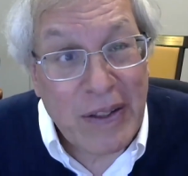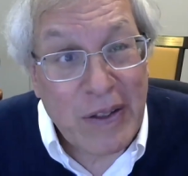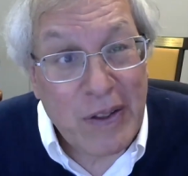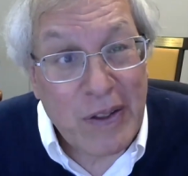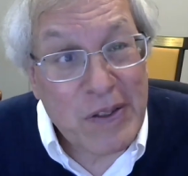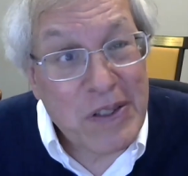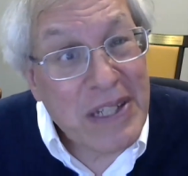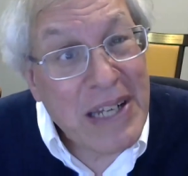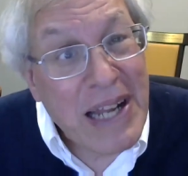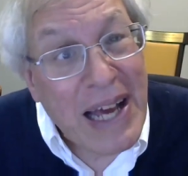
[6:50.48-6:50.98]

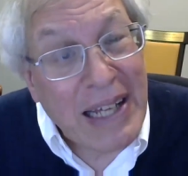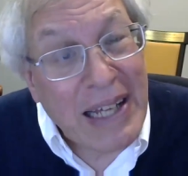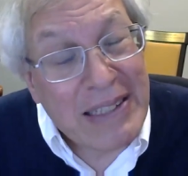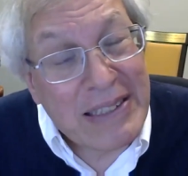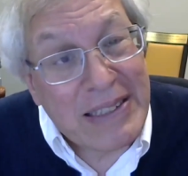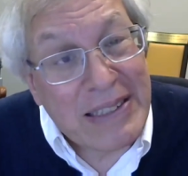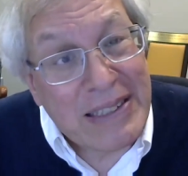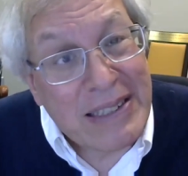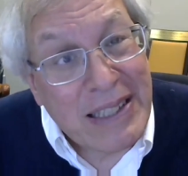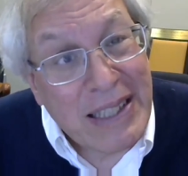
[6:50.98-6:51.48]
there's
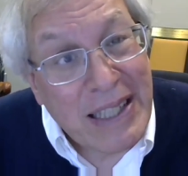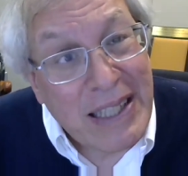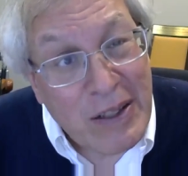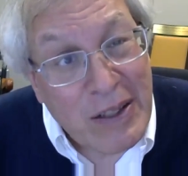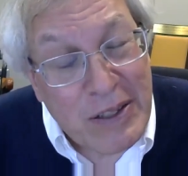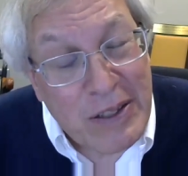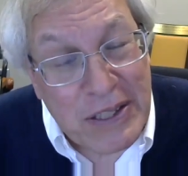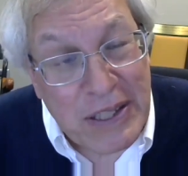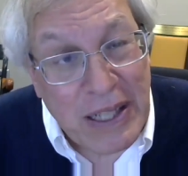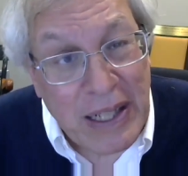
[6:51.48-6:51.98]
not
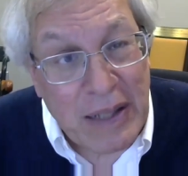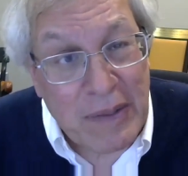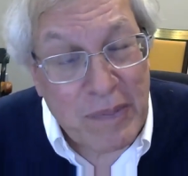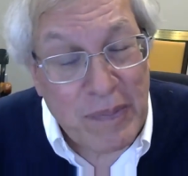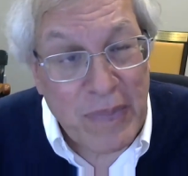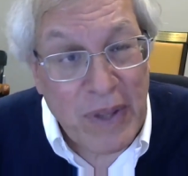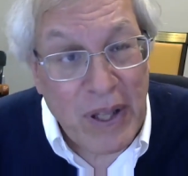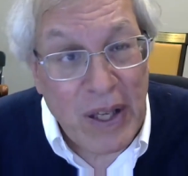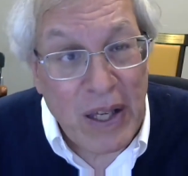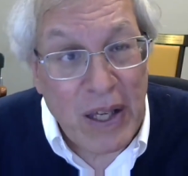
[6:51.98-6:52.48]
scarcity.
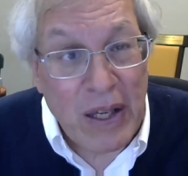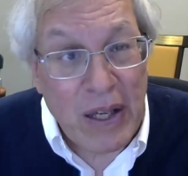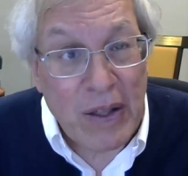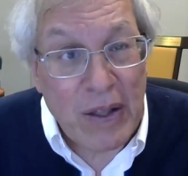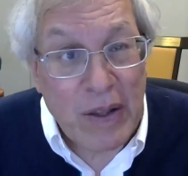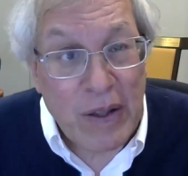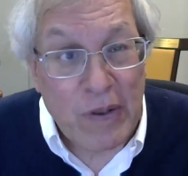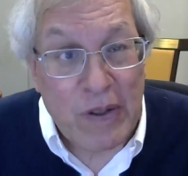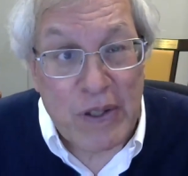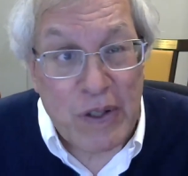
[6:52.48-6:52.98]

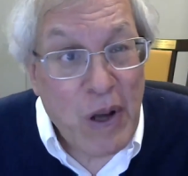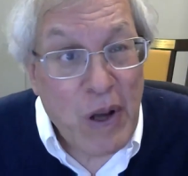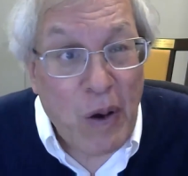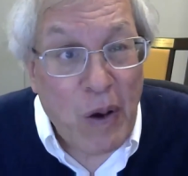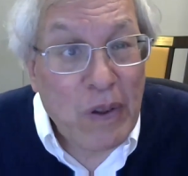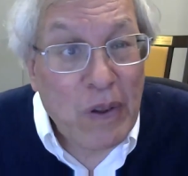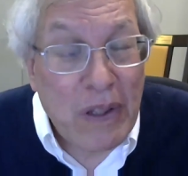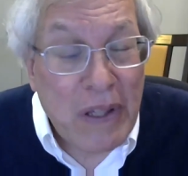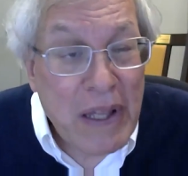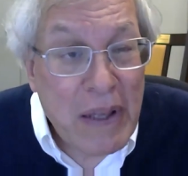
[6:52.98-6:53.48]
There is
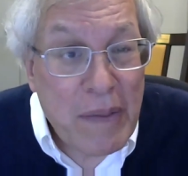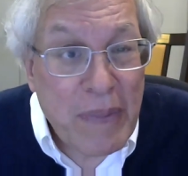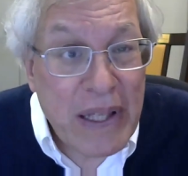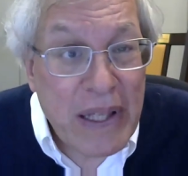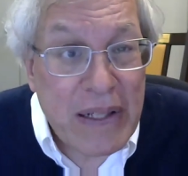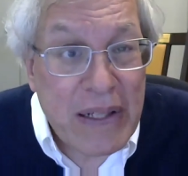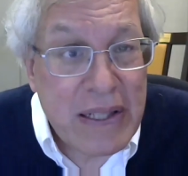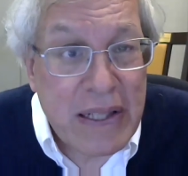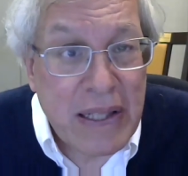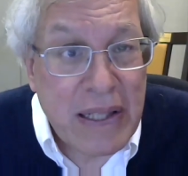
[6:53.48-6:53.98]
no
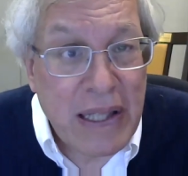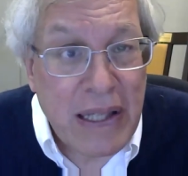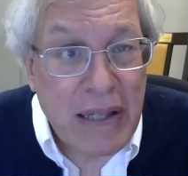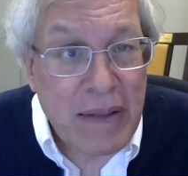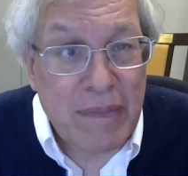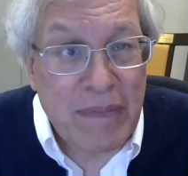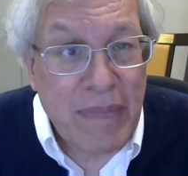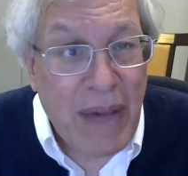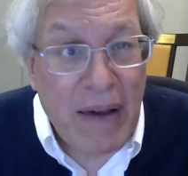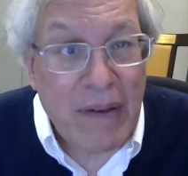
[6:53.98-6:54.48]
limit to the
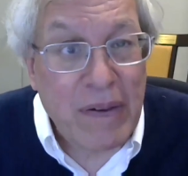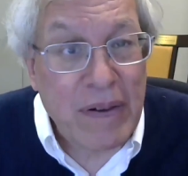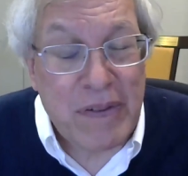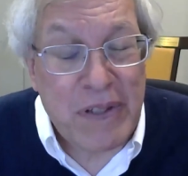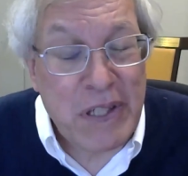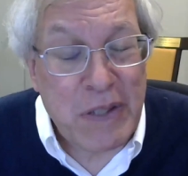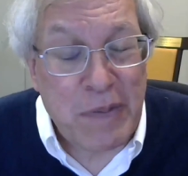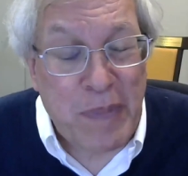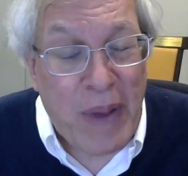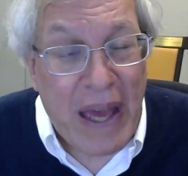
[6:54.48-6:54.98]
amount of
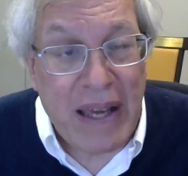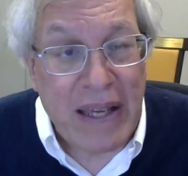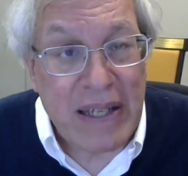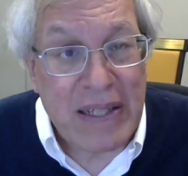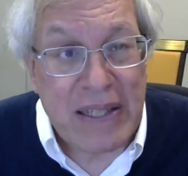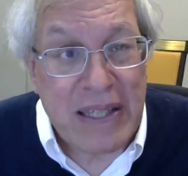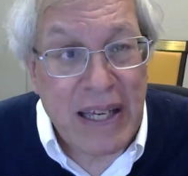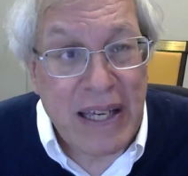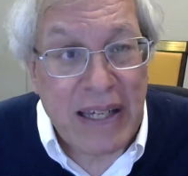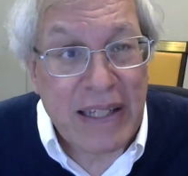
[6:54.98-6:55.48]

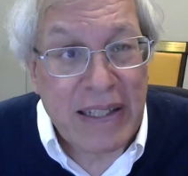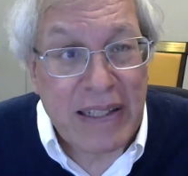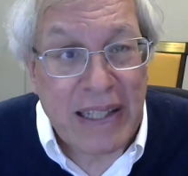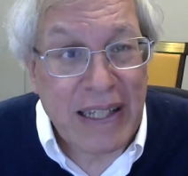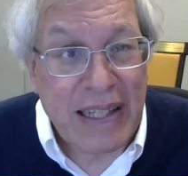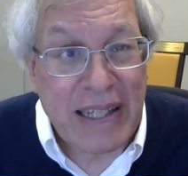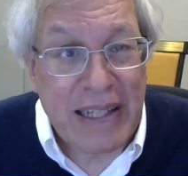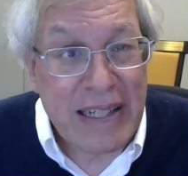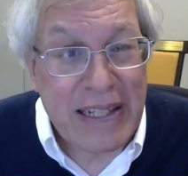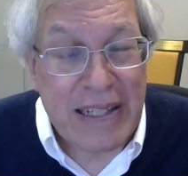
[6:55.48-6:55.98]
space
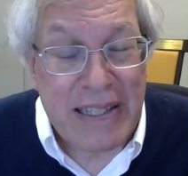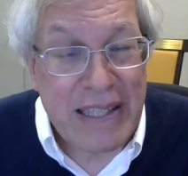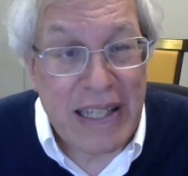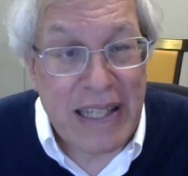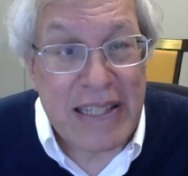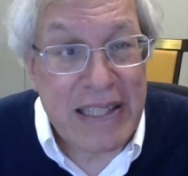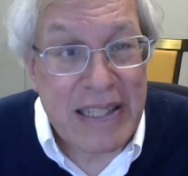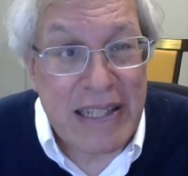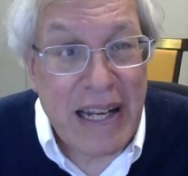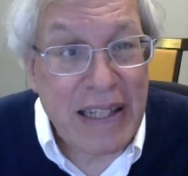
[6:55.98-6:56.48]
that can
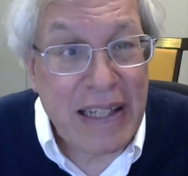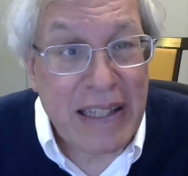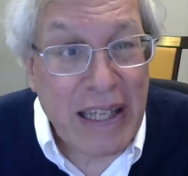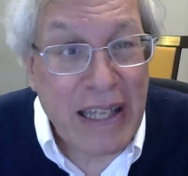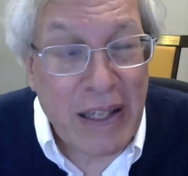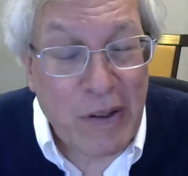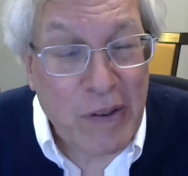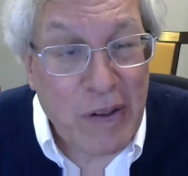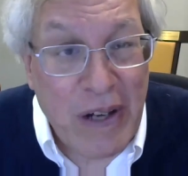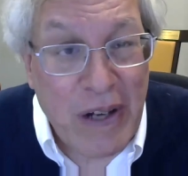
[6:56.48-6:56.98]
exist on the
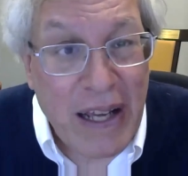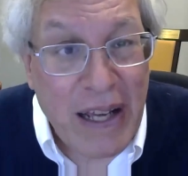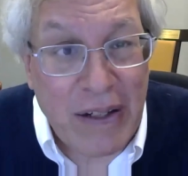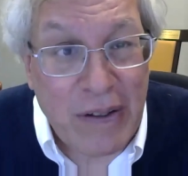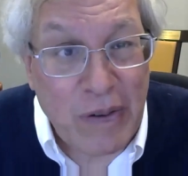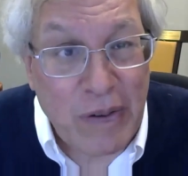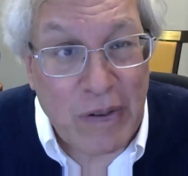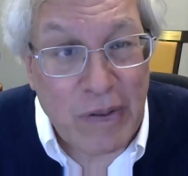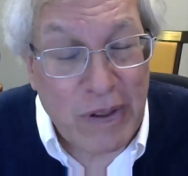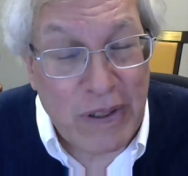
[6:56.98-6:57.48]

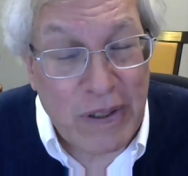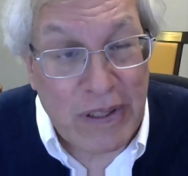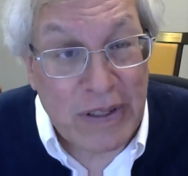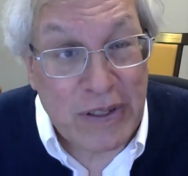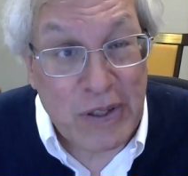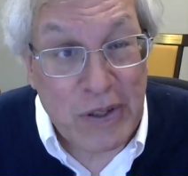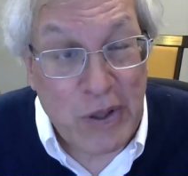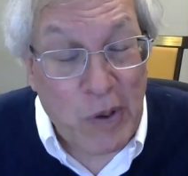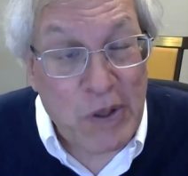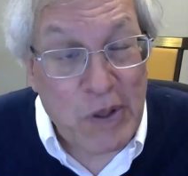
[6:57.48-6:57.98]
internet,
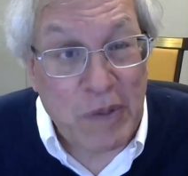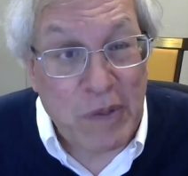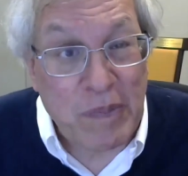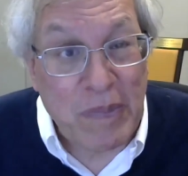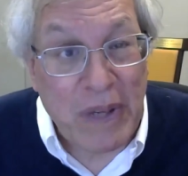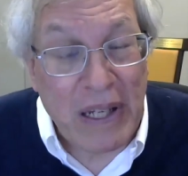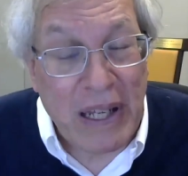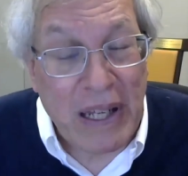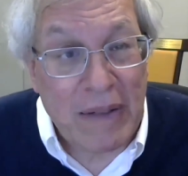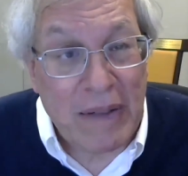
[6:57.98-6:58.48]
social
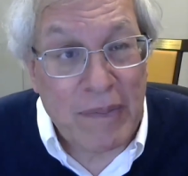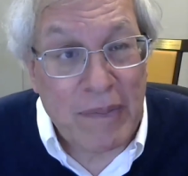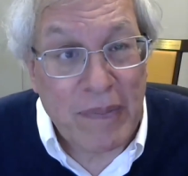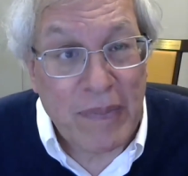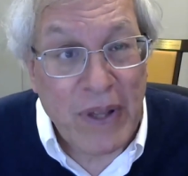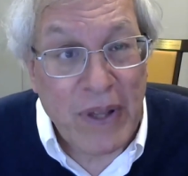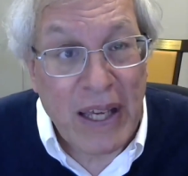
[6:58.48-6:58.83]
media.